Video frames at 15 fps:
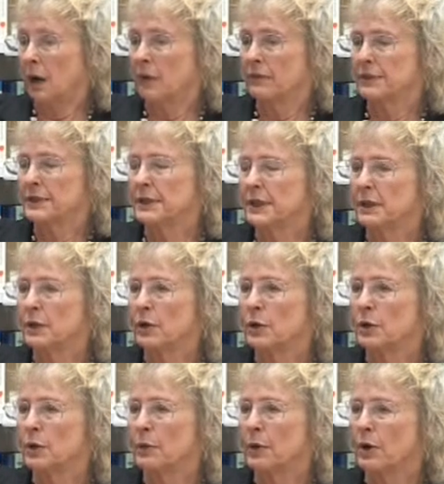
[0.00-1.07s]
all of a sudden
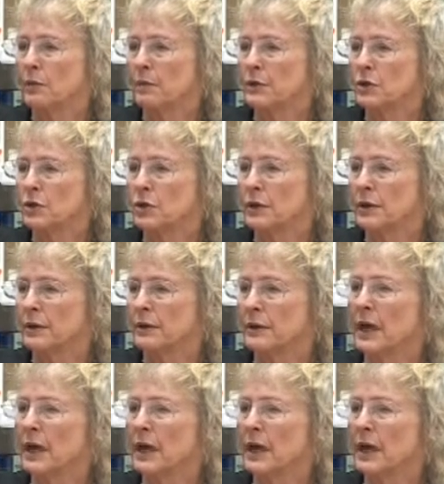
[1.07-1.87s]
they're department chair.